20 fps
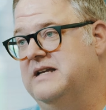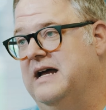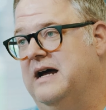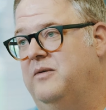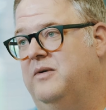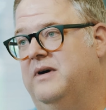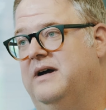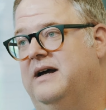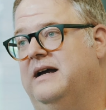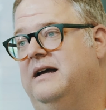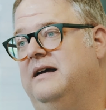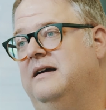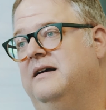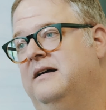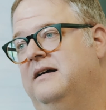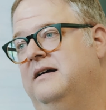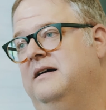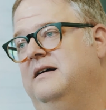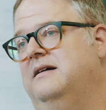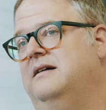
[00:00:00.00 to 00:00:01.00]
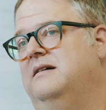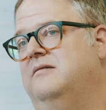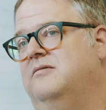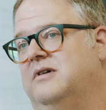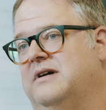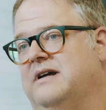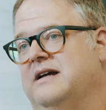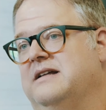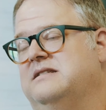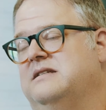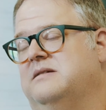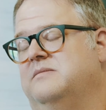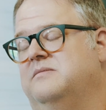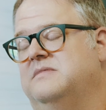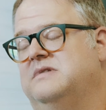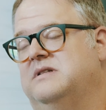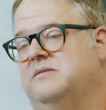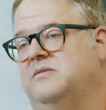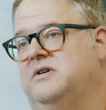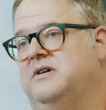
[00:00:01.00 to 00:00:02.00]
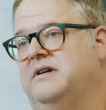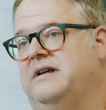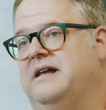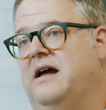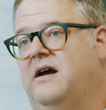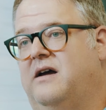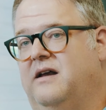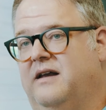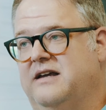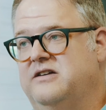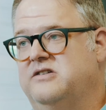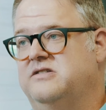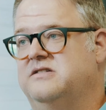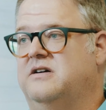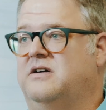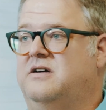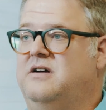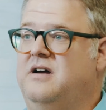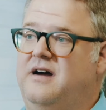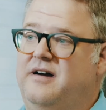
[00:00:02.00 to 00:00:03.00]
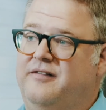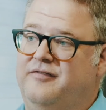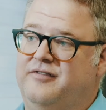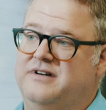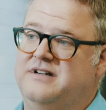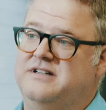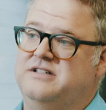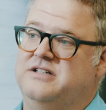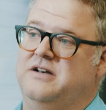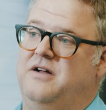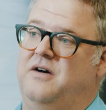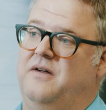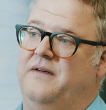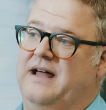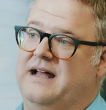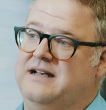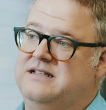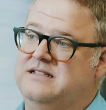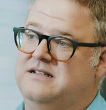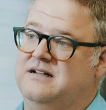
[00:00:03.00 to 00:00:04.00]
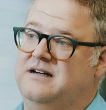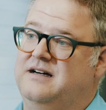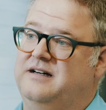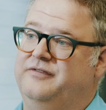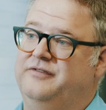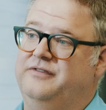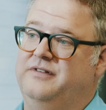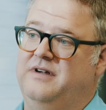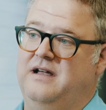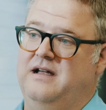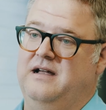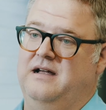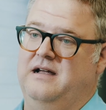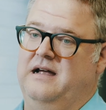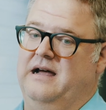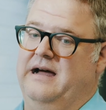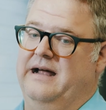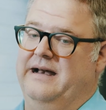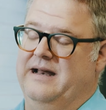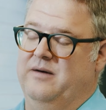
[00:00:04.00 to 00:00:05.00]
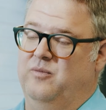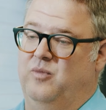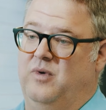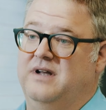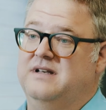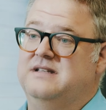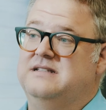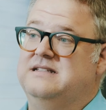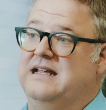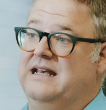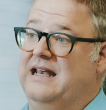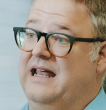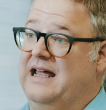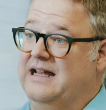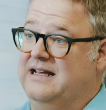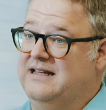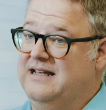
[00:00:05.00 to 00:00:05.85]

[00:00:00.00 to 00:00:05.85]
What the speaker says: that way. We'll get some good calculations on coverage and all that stuff. And then once they like